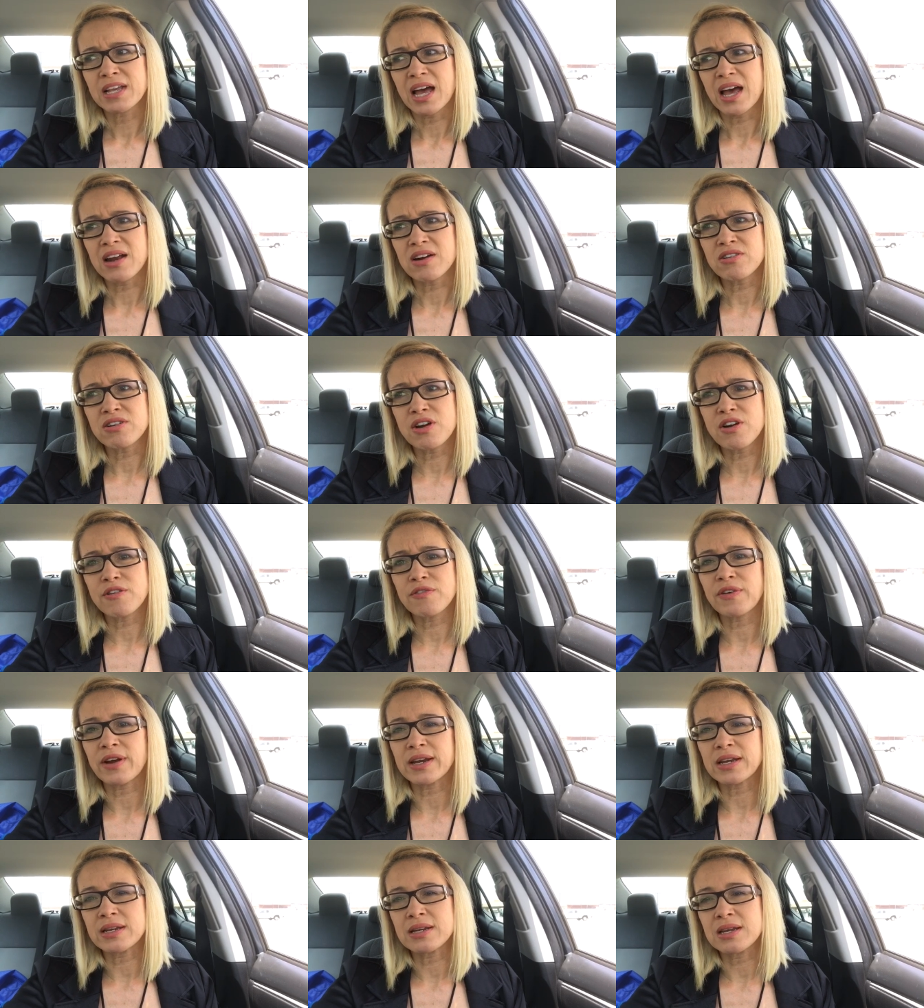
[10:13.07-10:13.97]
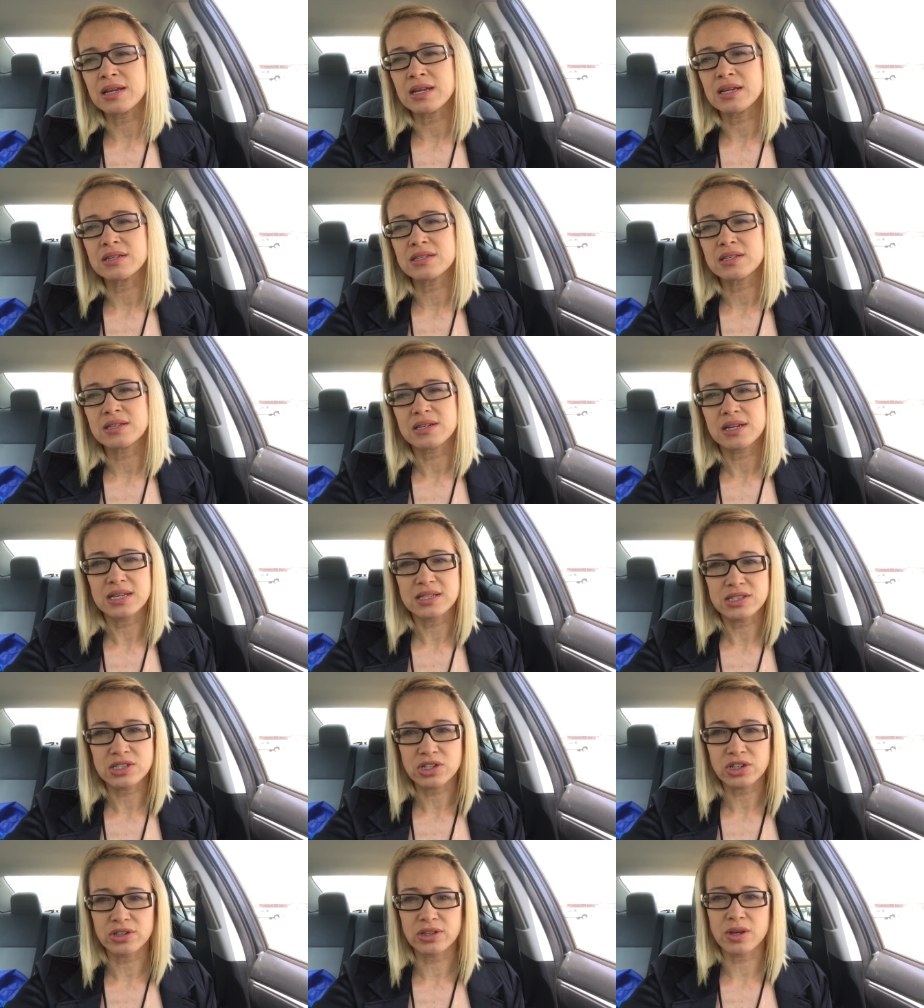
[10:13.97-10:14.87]
I don't know if I need to
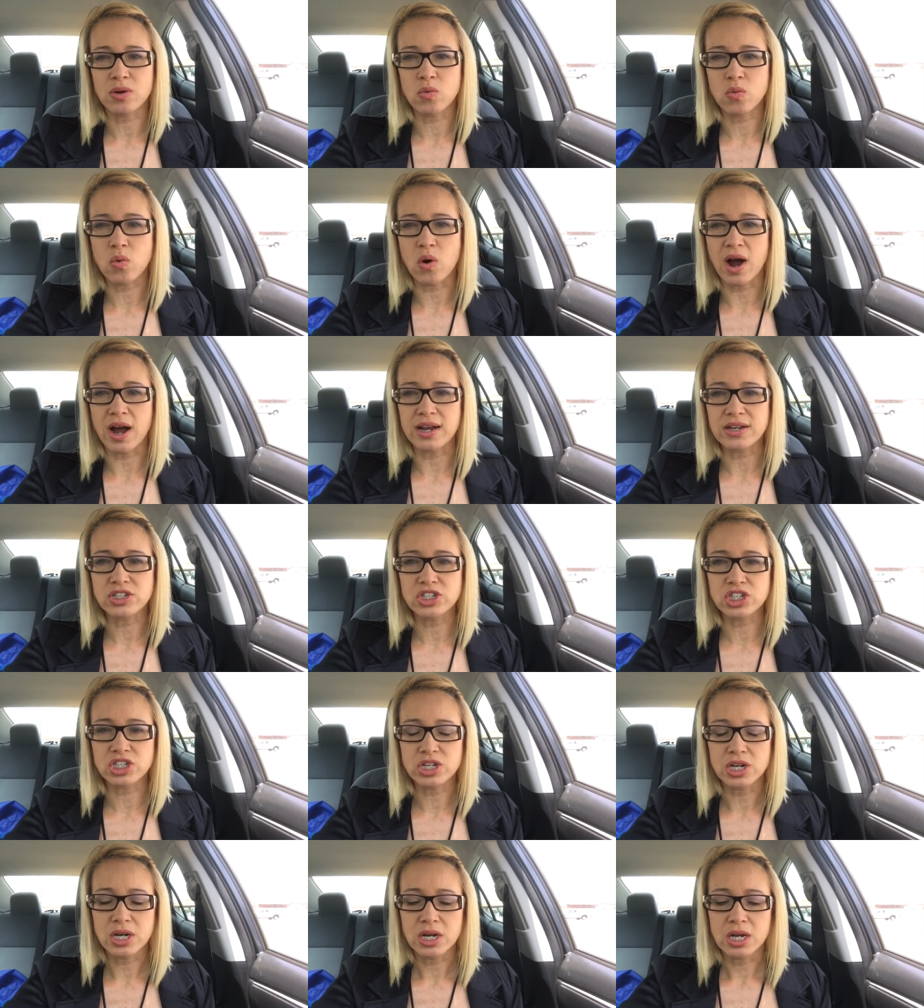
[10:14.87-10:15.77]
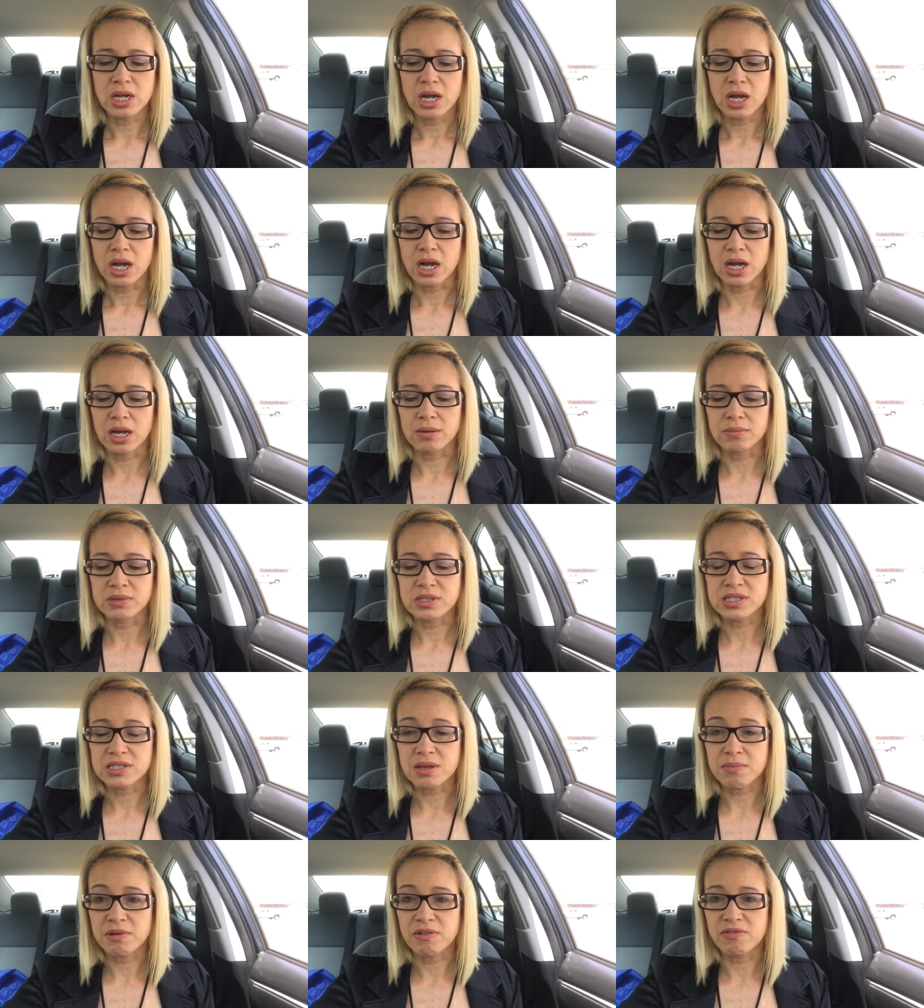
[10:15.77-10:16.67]
necessarily watch um,
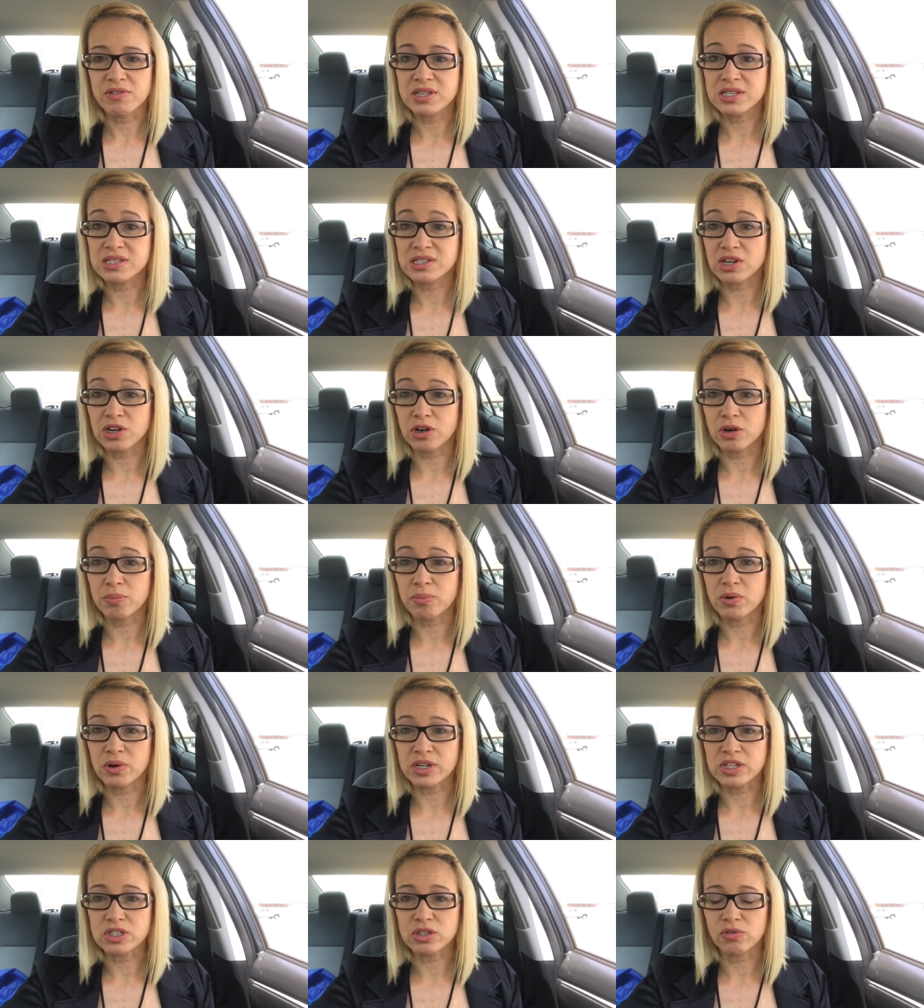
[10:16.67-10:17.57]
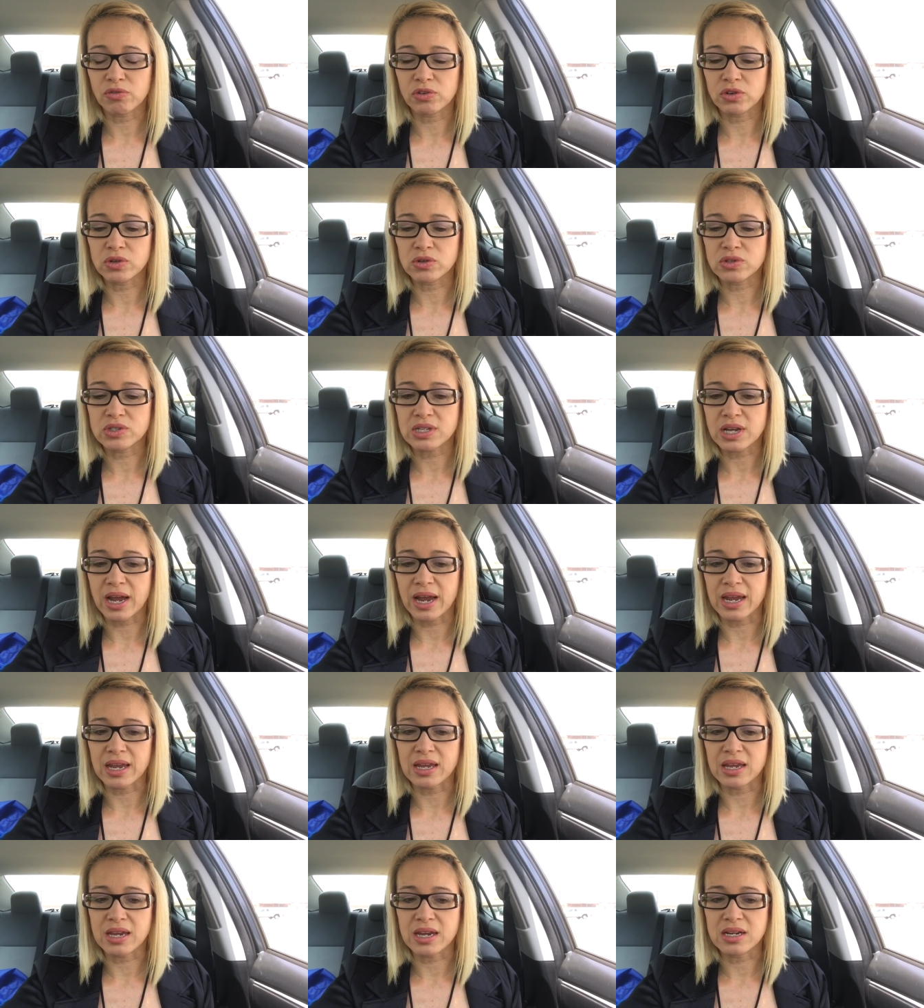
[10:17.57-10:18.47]
some of the zero points foods
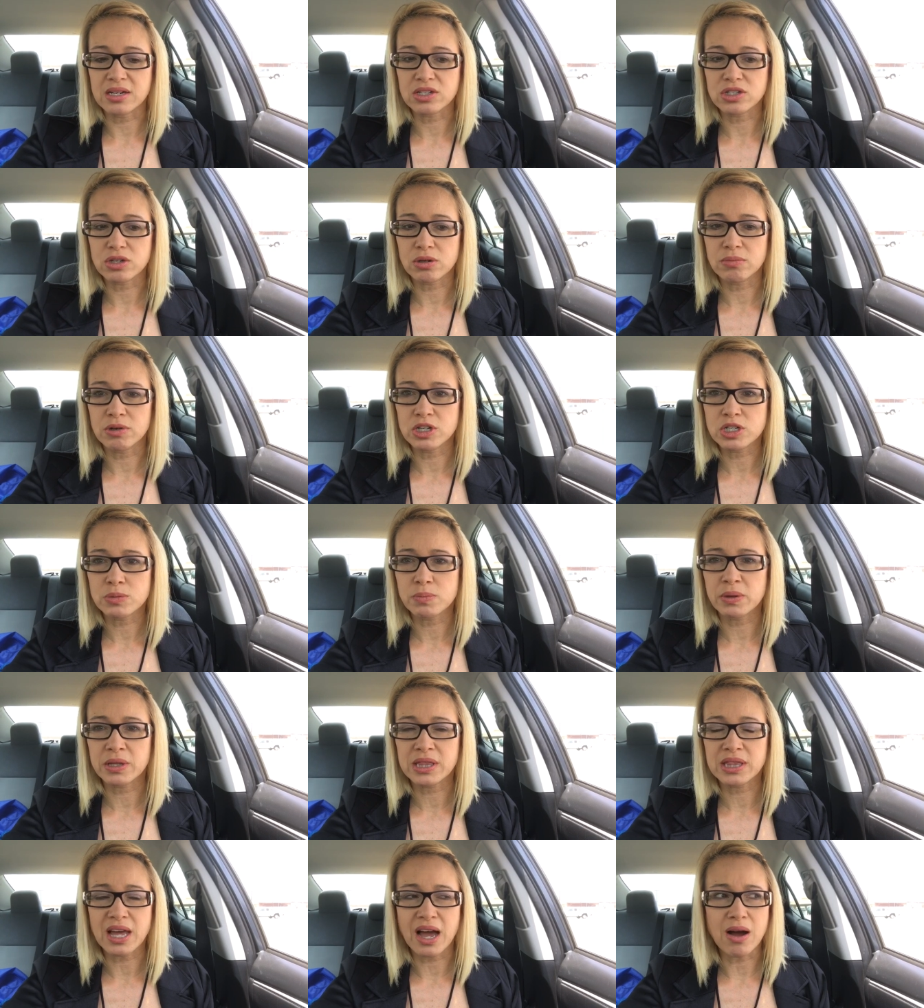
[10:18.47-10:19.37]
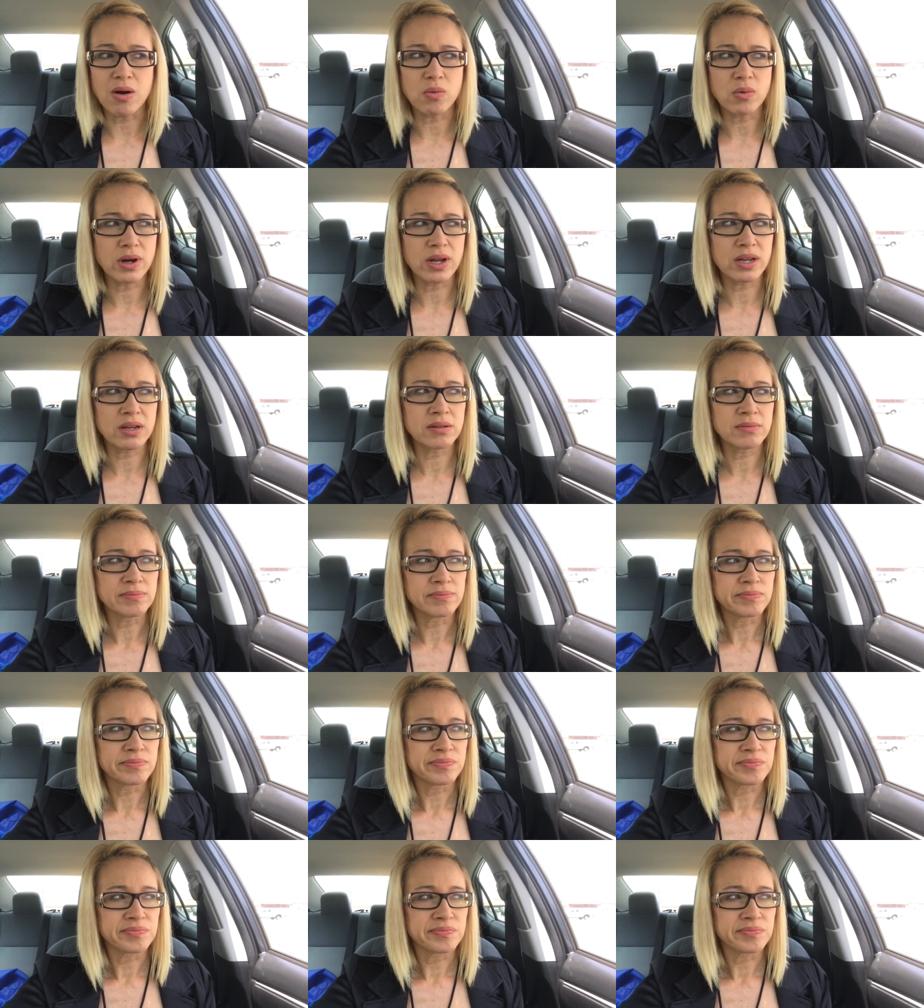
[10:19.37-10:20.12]
I eat so much, but that one,